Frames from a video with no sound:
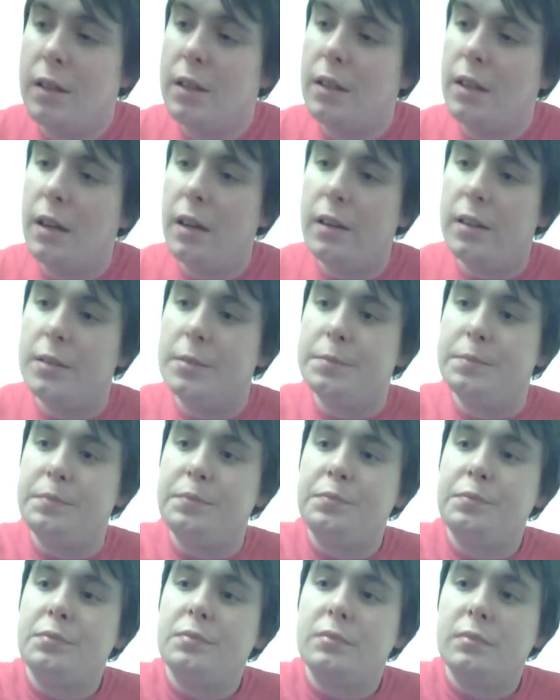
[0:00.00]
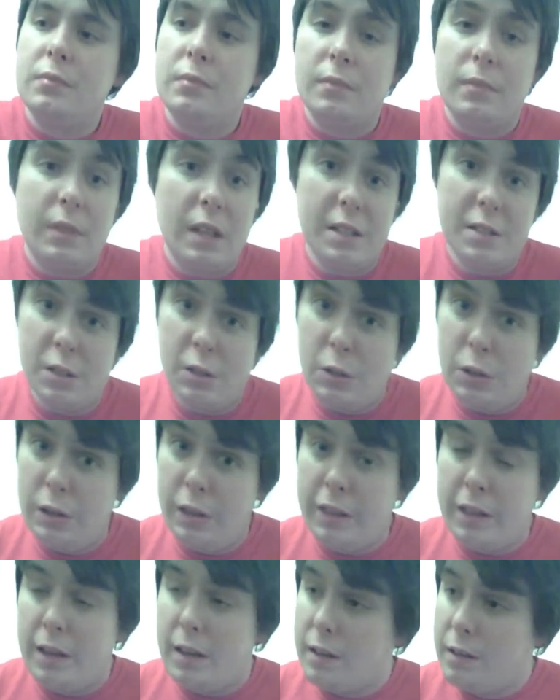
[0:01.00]
It's a good
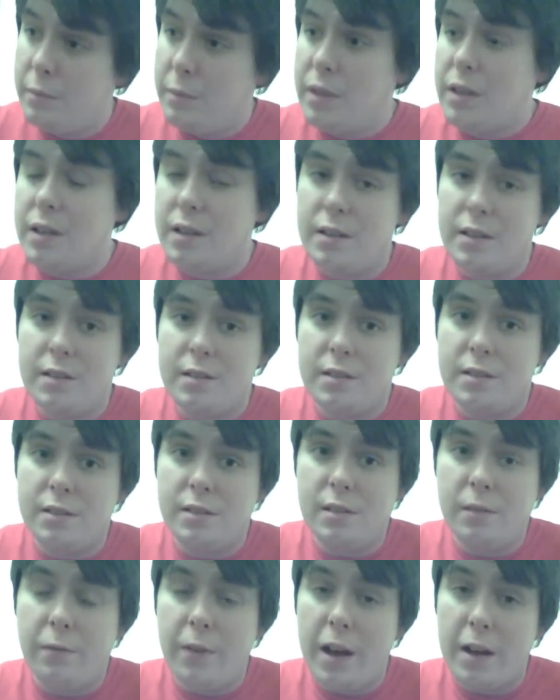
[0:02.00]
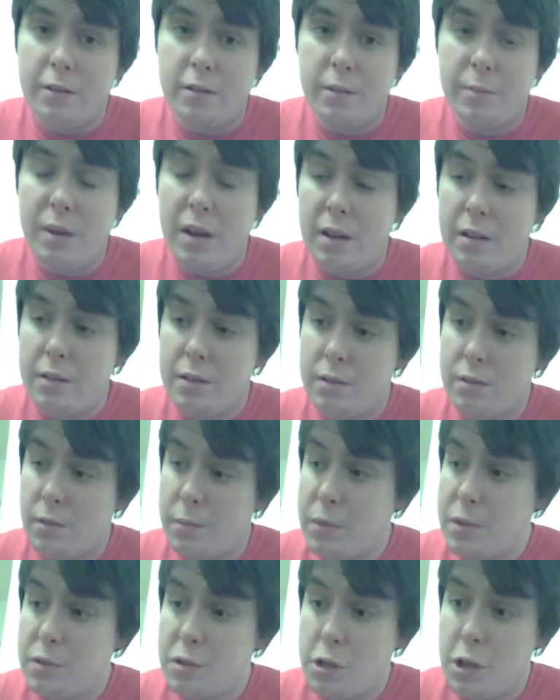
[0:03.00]
thing because the factory batteries for
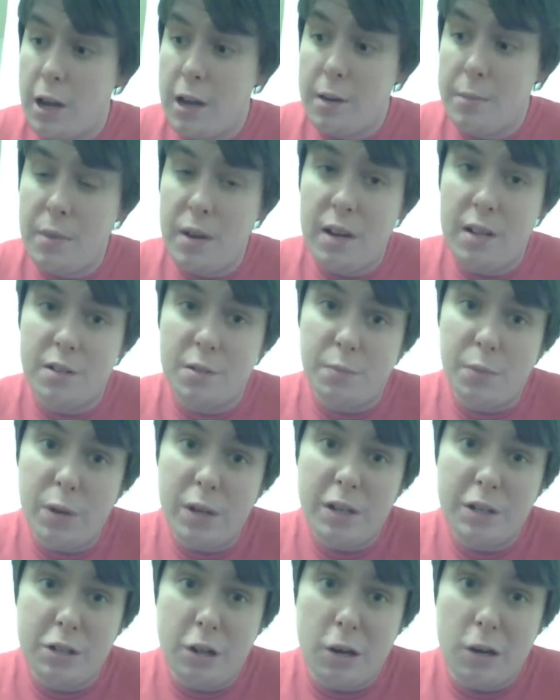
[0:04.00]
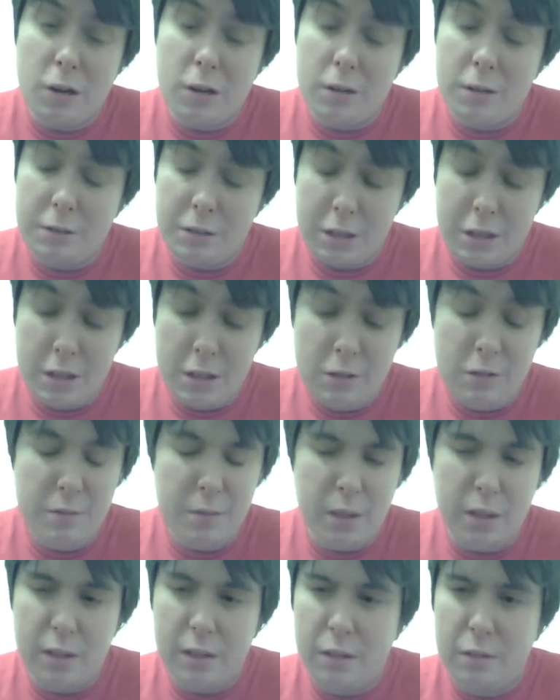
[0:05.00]
most China mods are pretty turd, you know. I
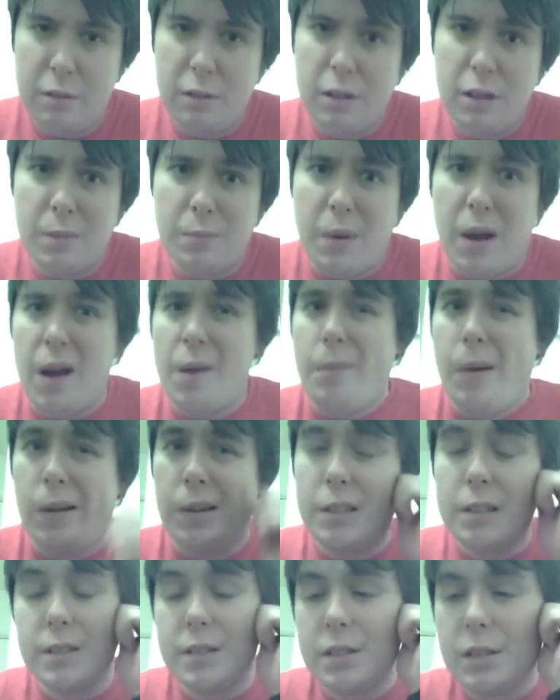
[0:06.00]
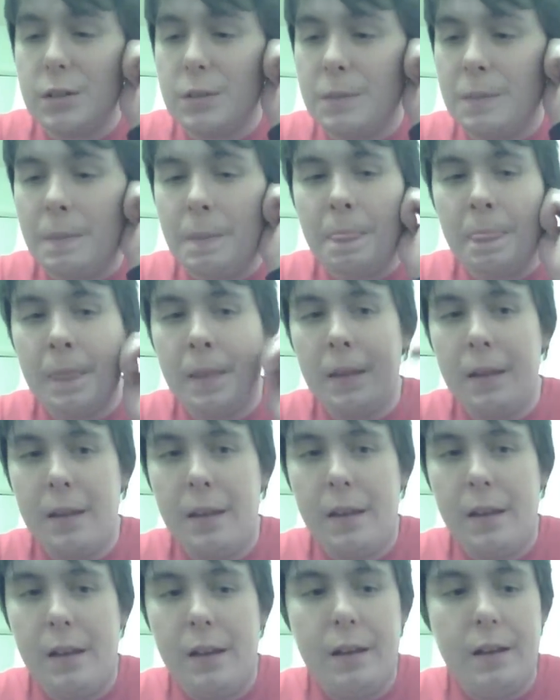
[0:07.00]
mean, they're going to pop on you. So
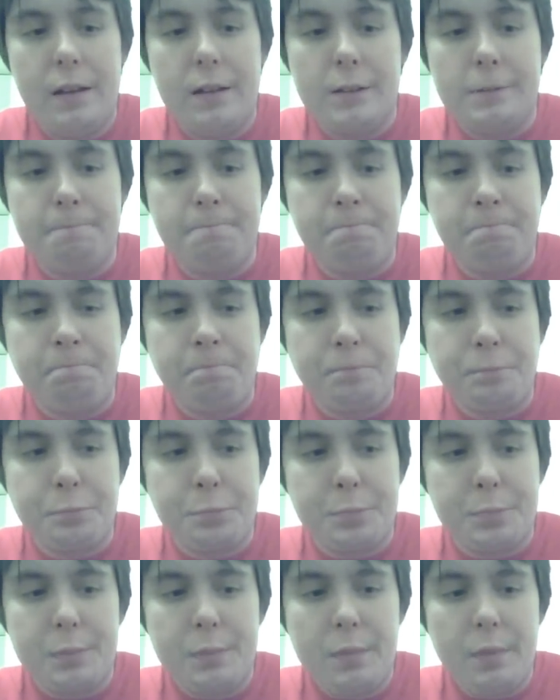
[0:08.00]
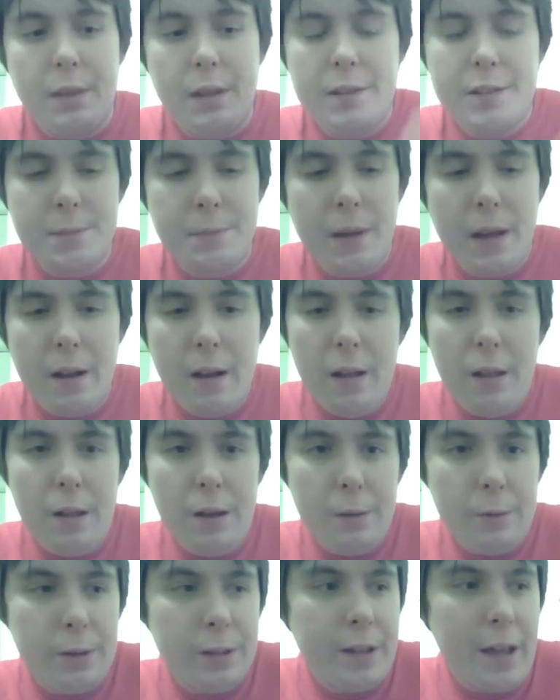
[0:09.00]
that's about all I
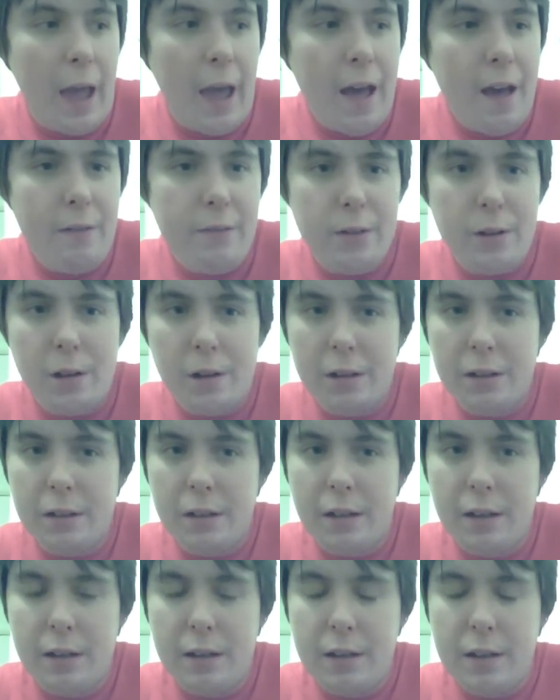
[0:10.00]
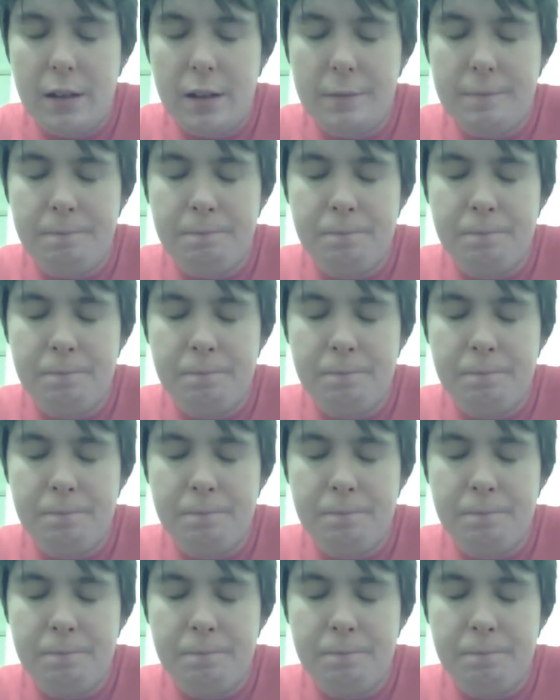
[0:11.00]
really have on it, and